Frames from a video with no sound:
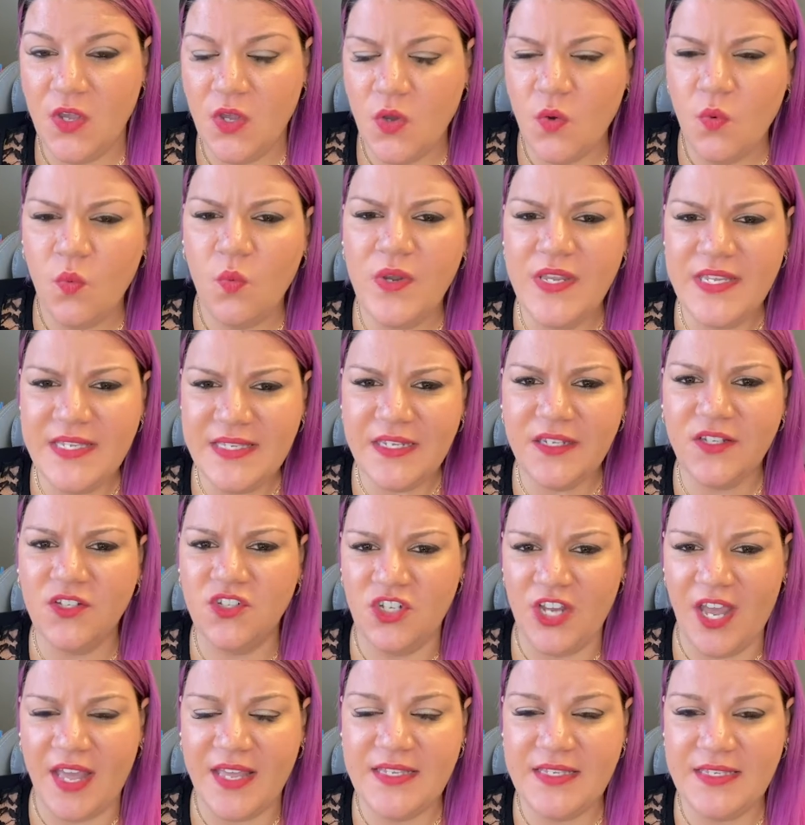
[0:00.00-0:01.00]
We
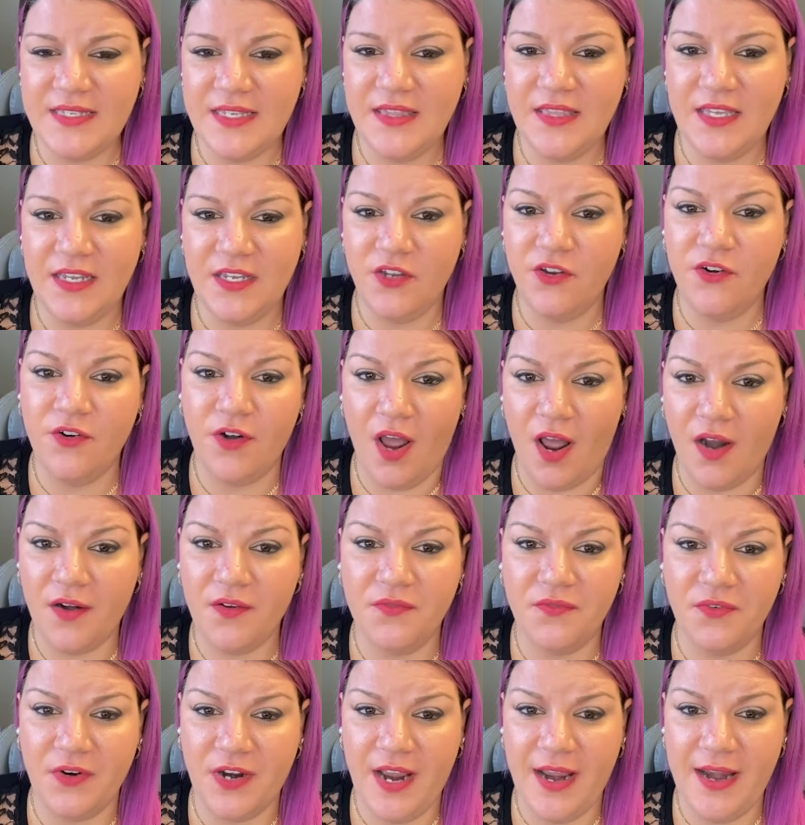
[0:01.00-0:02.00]
suggest that you're not
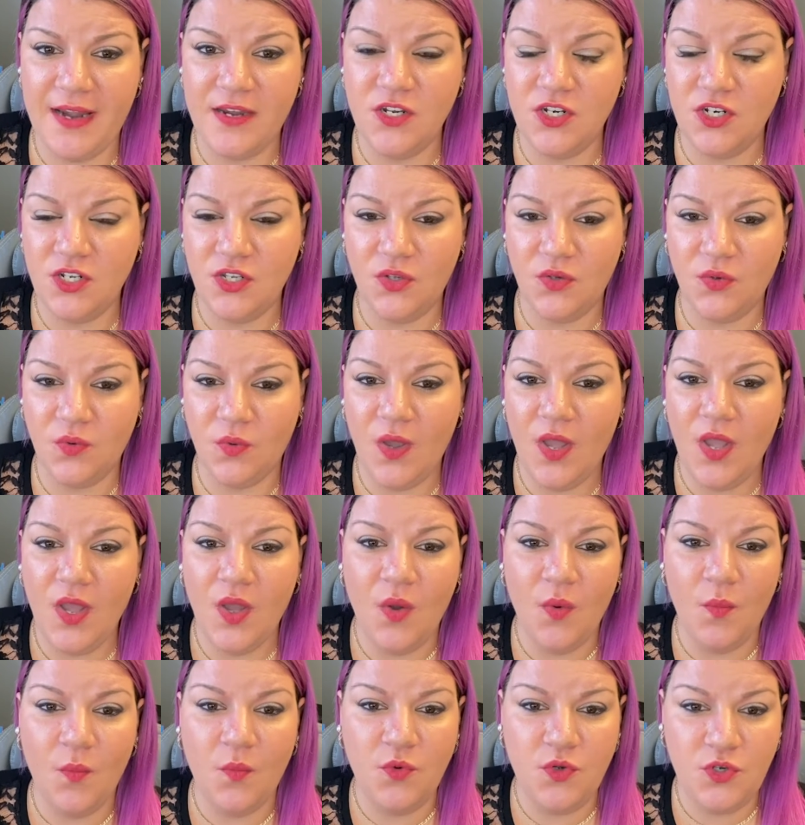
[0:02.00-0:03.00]
afraid to
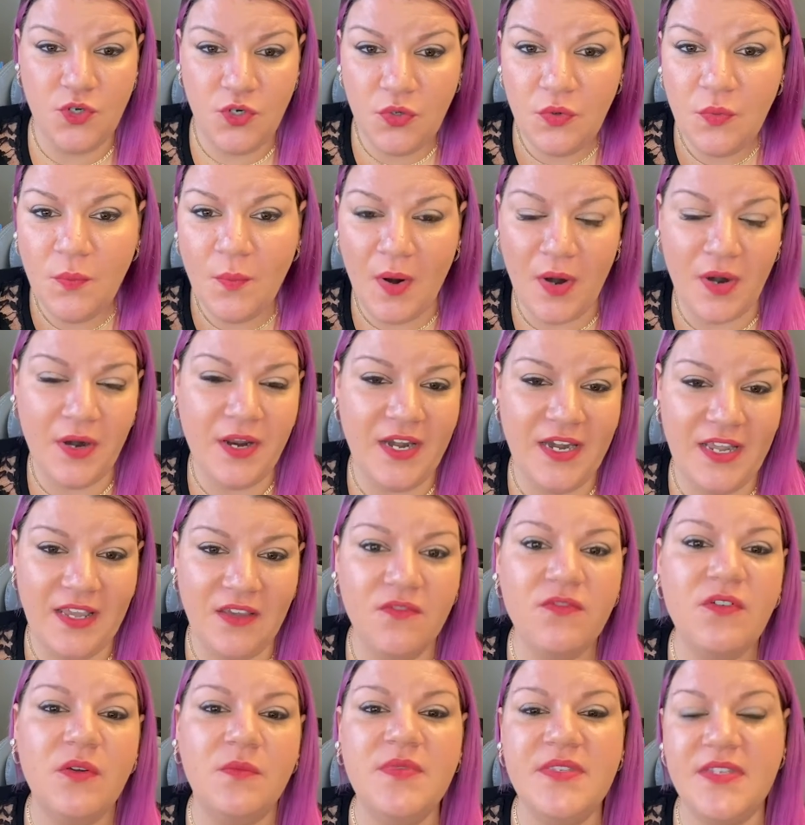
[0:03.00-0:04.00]
do
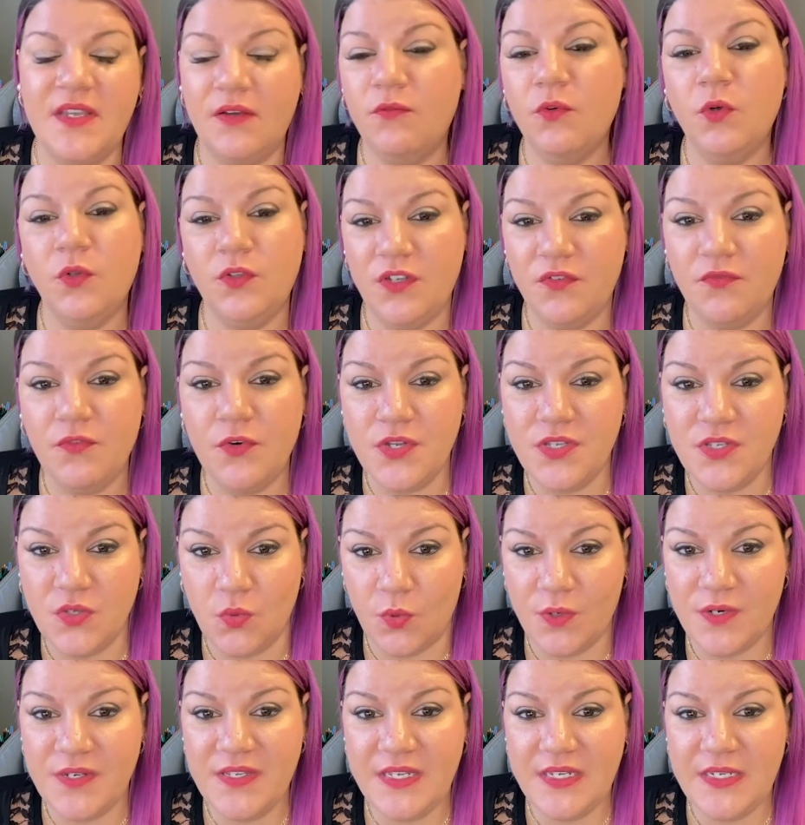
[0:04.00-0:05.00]
marketing from several different
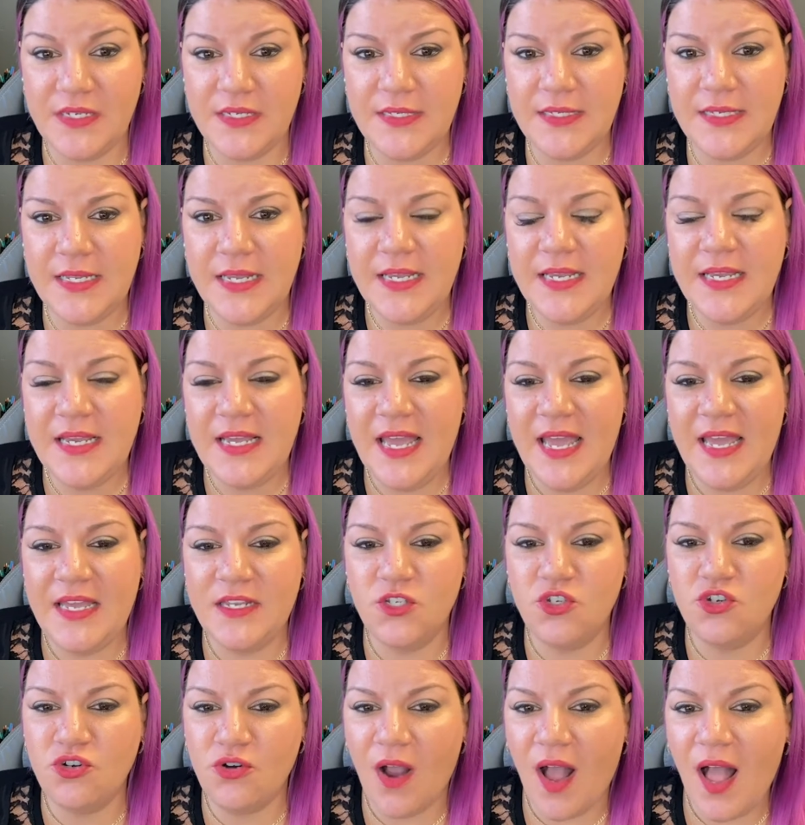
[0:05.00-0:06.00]
sources
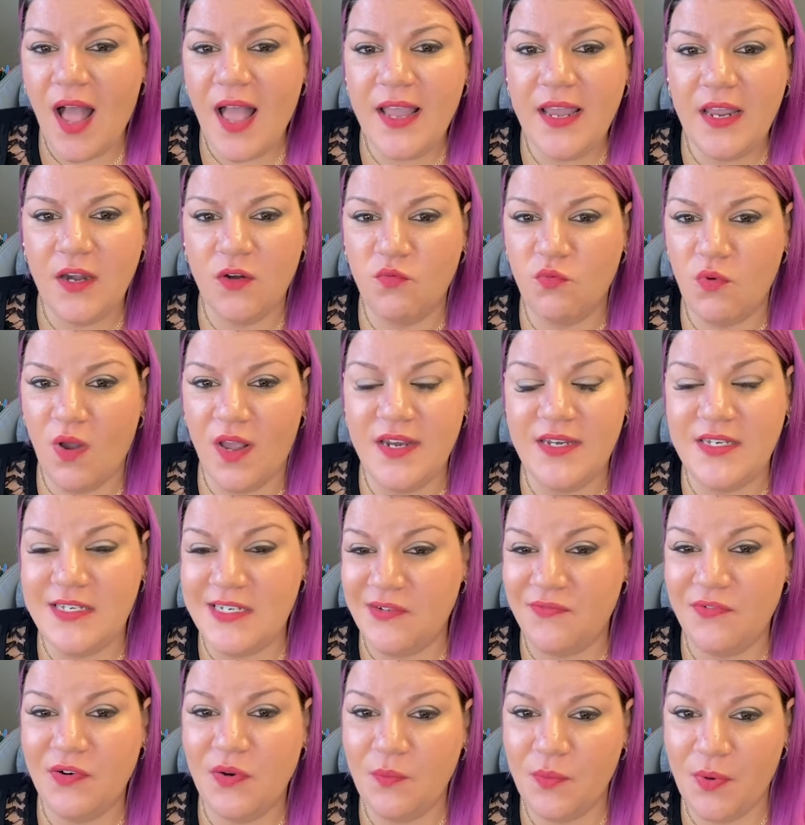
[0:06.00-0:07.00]
and try and run
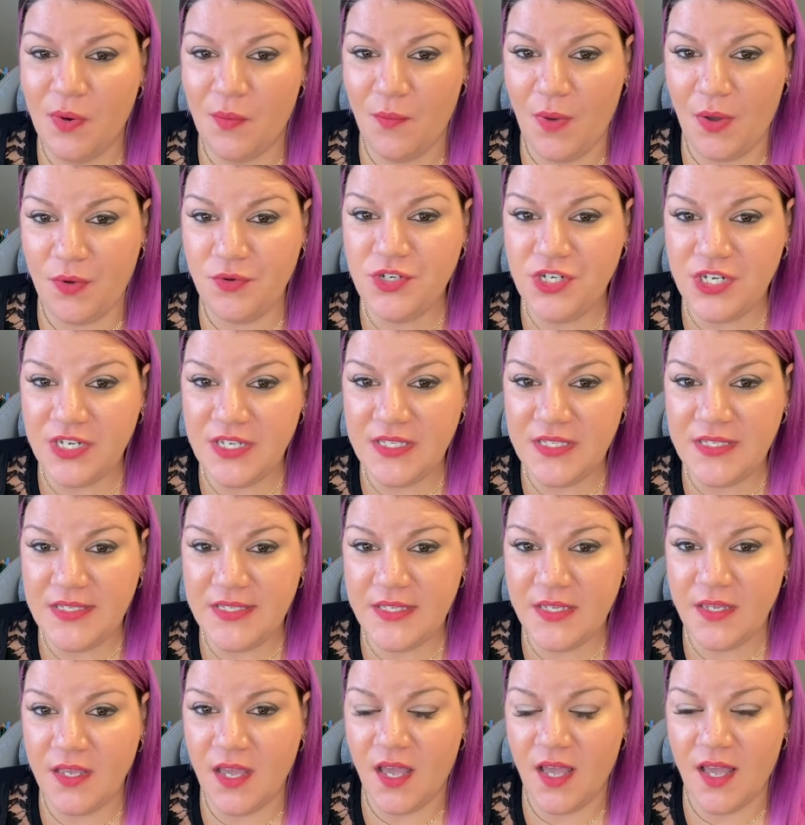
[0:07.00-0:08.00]
different
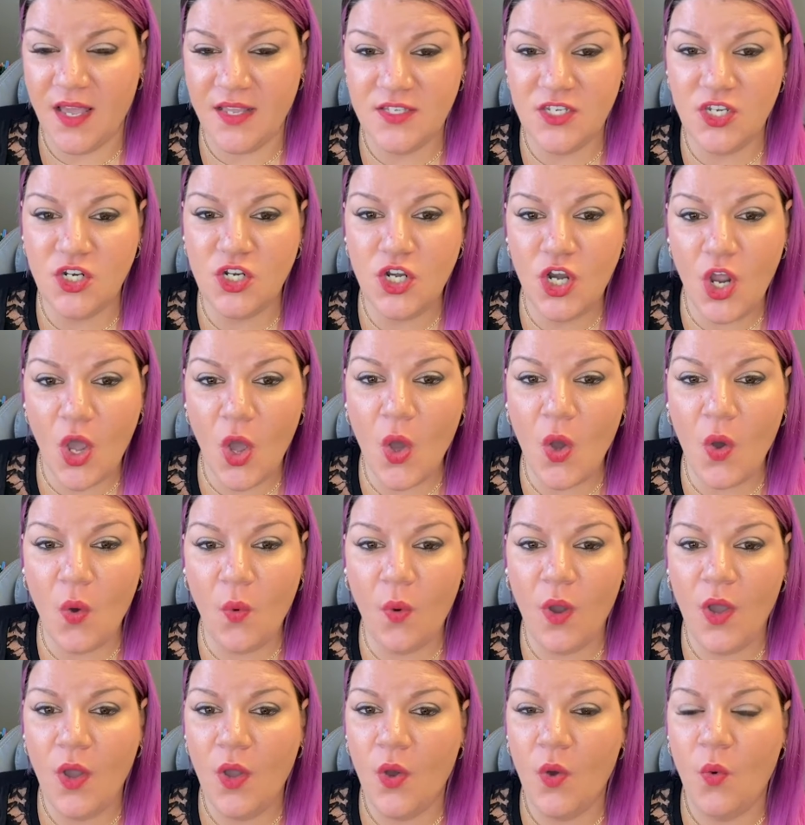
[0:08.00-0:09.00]
promotions to
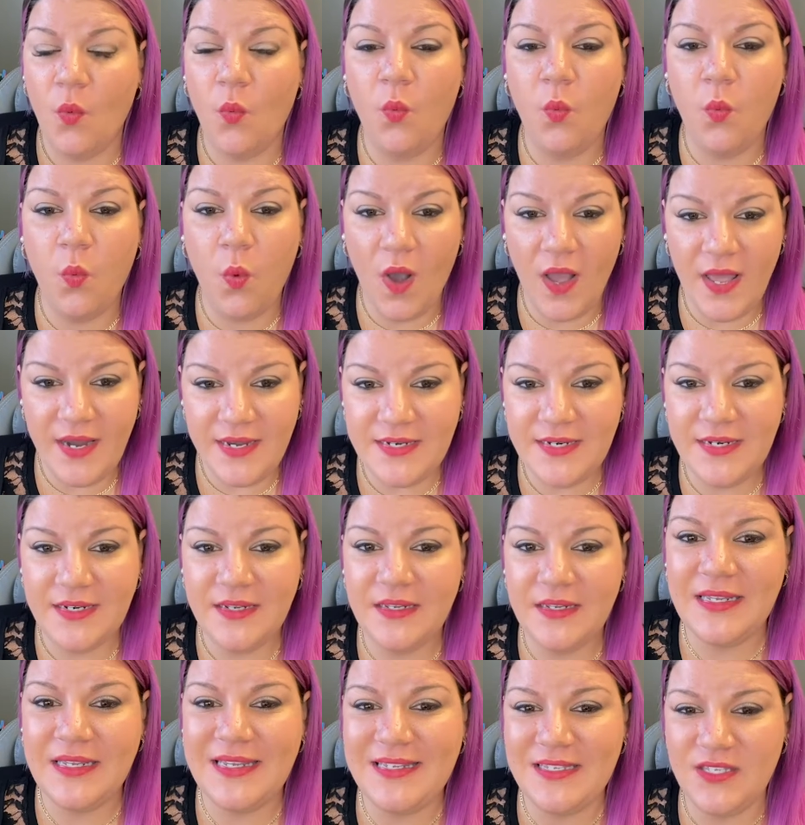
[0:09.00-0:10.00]
know what
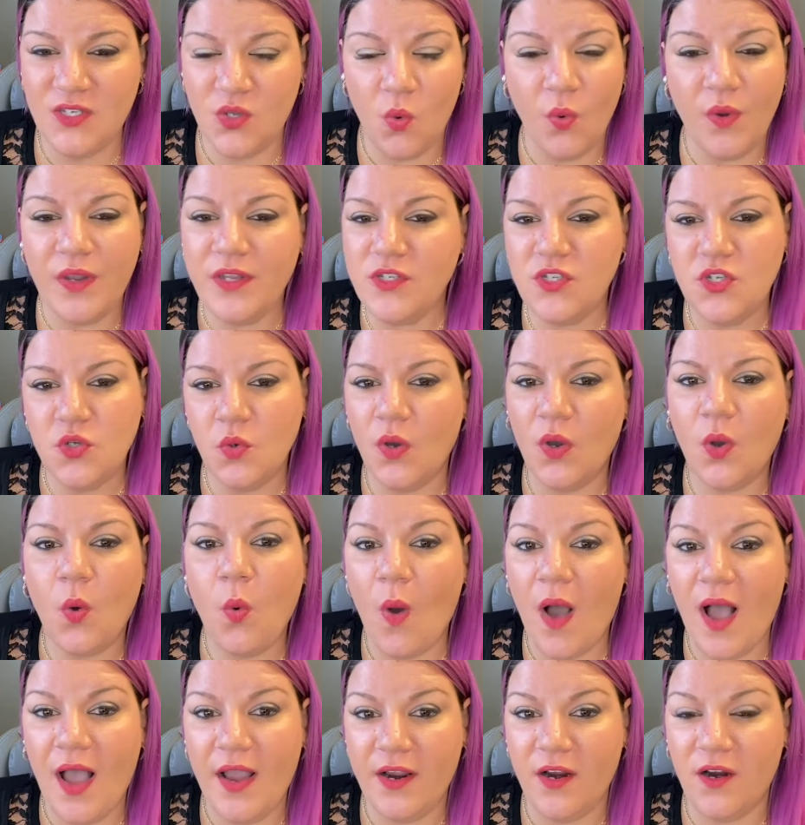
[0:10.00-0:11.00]
is going to
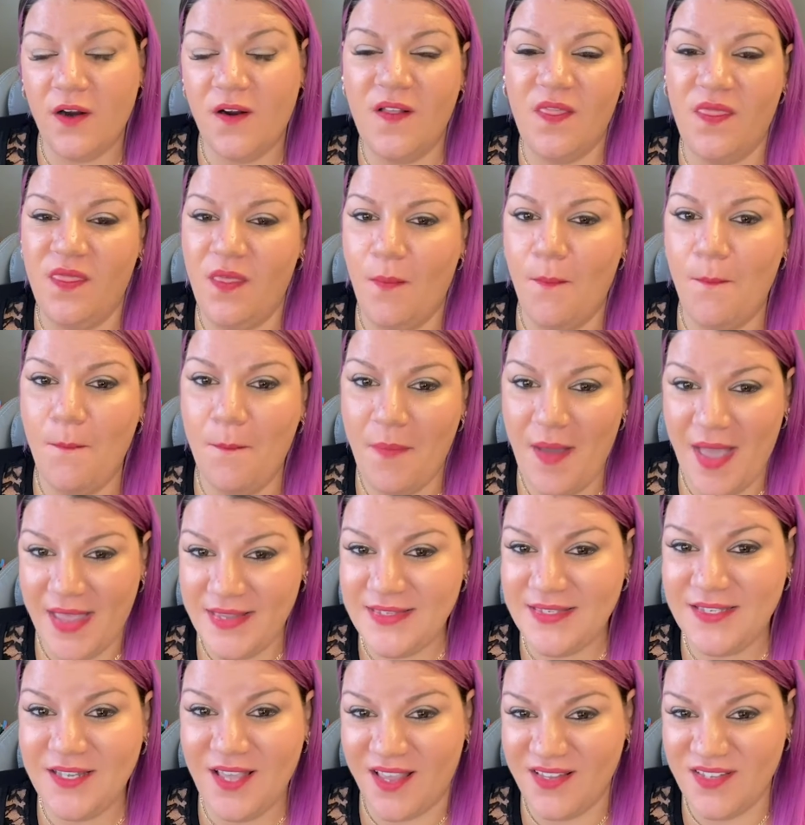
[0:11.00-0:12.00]
acquire the
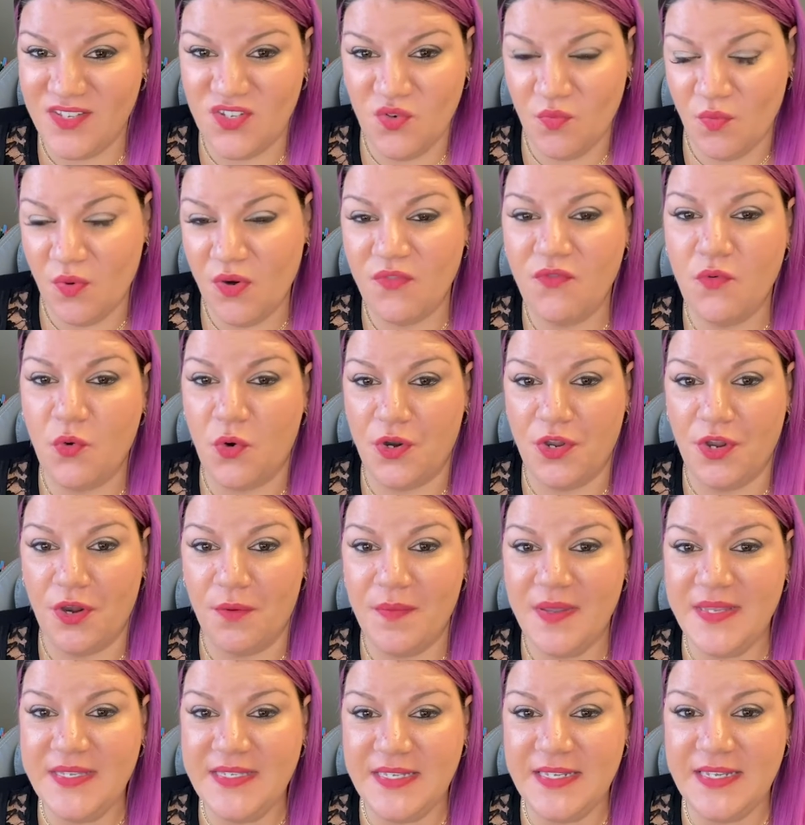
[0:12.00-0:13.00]
best customer for your
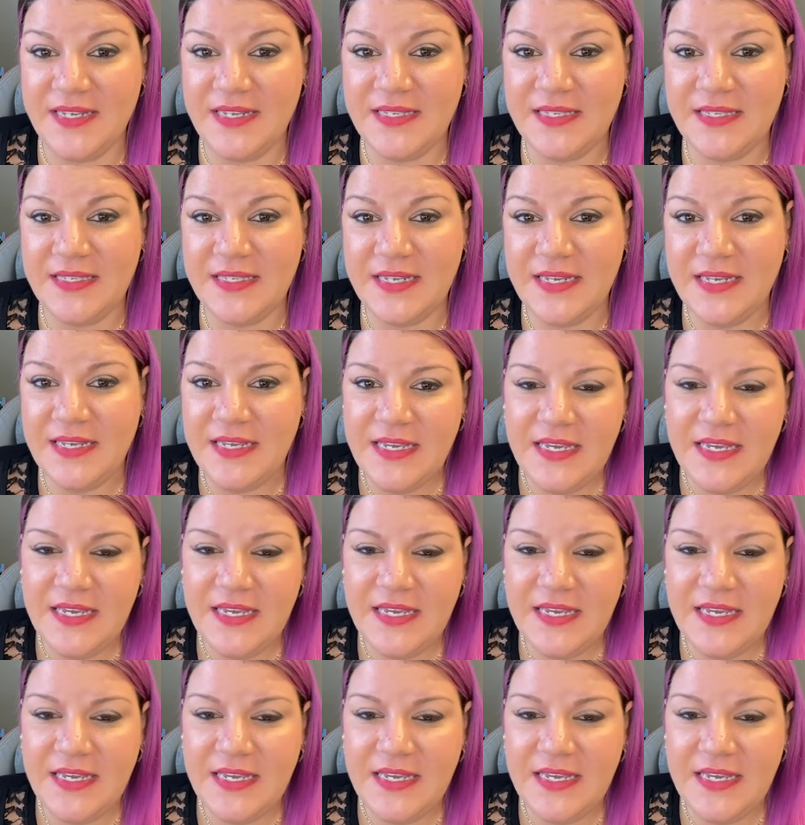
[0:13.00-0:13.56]
business.